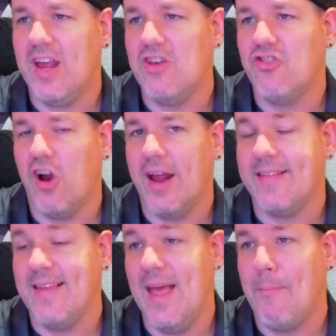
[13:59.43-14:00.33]
Each
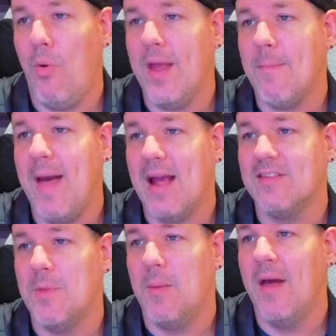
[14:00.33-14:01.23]
target's hit point
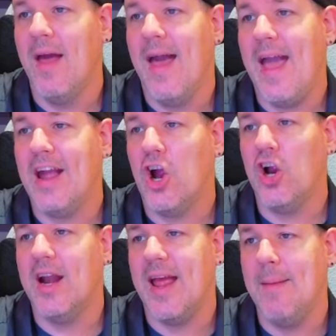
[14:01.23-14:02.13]
maximum and
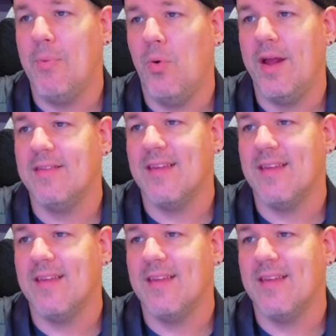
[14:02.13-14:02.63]
current hit points